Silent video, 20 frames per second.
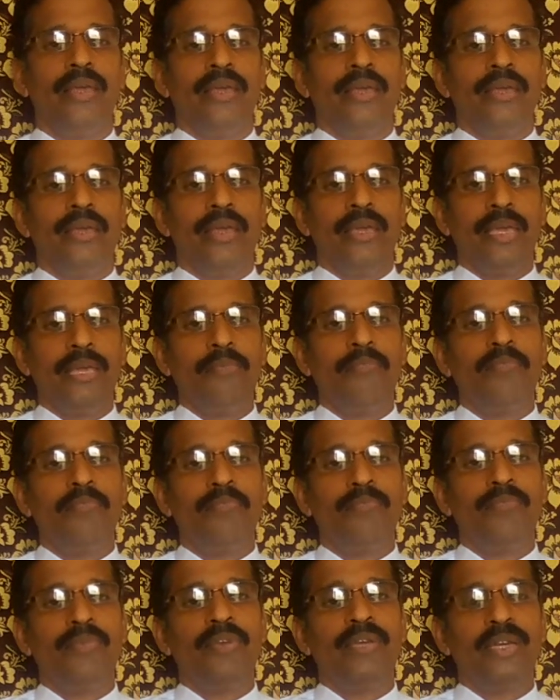
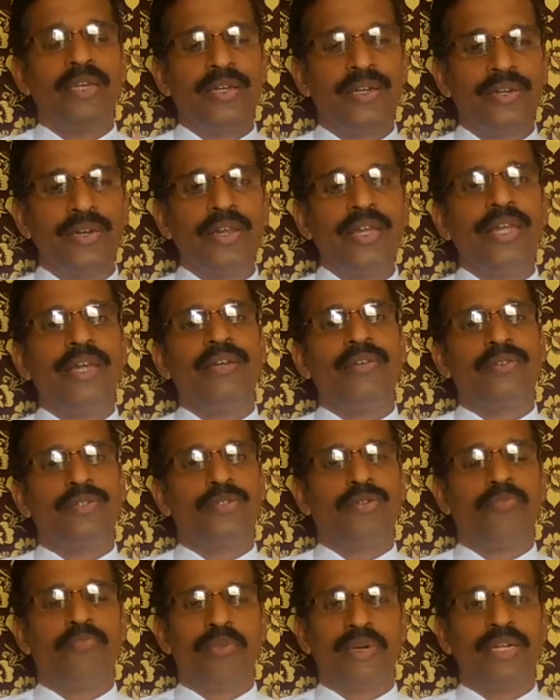he agreed
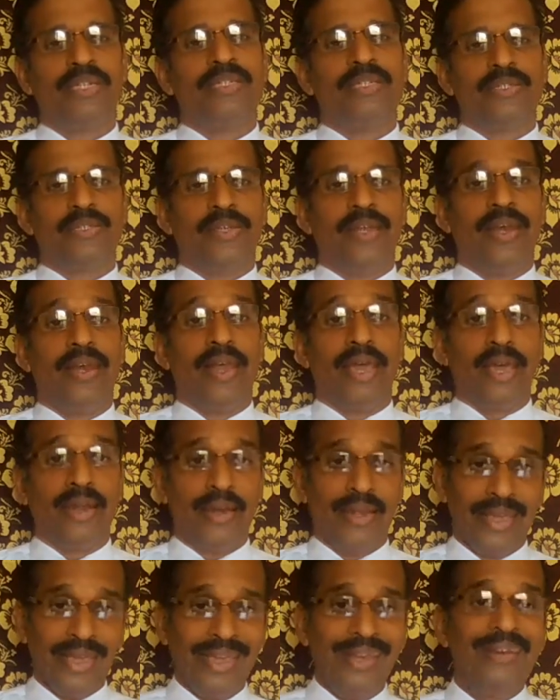to purchase a
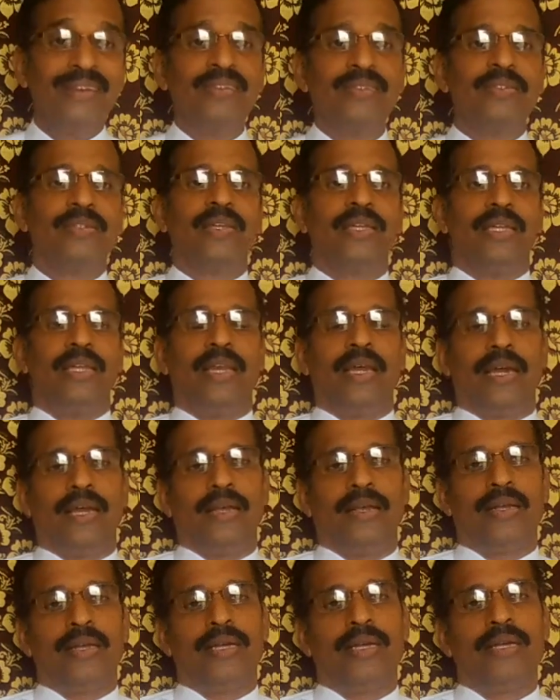land in Sri
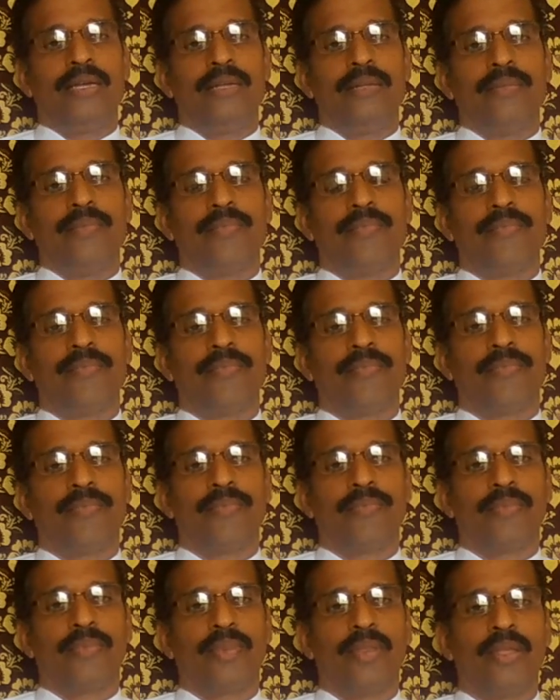Lanka
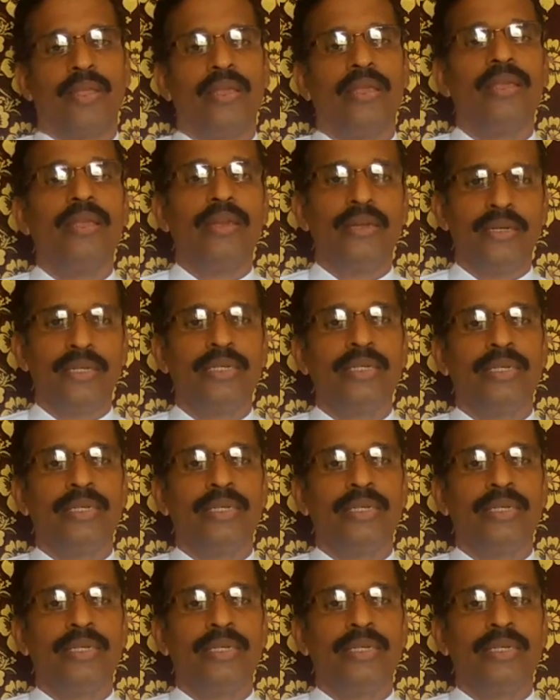in her